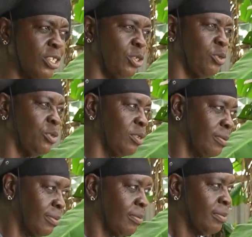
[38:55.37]
you don't.
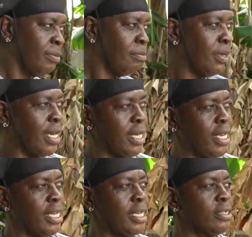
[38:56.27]
But
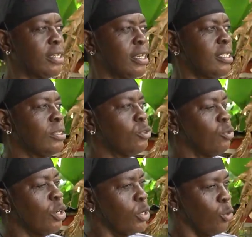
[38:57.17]
it is good
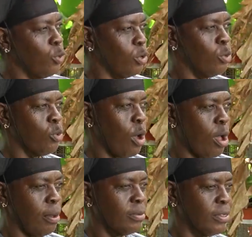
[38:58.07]
growing your own
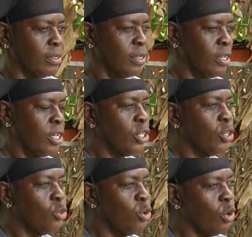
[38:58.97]
crops. You
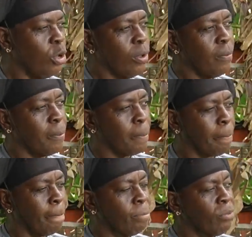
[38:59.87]
know
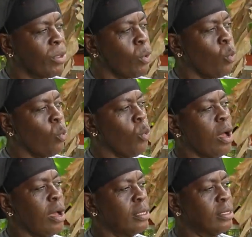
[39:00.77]

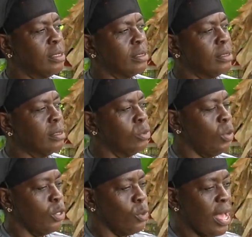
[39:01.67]
what
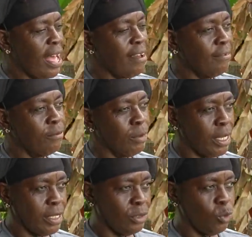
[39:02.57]
you have, but the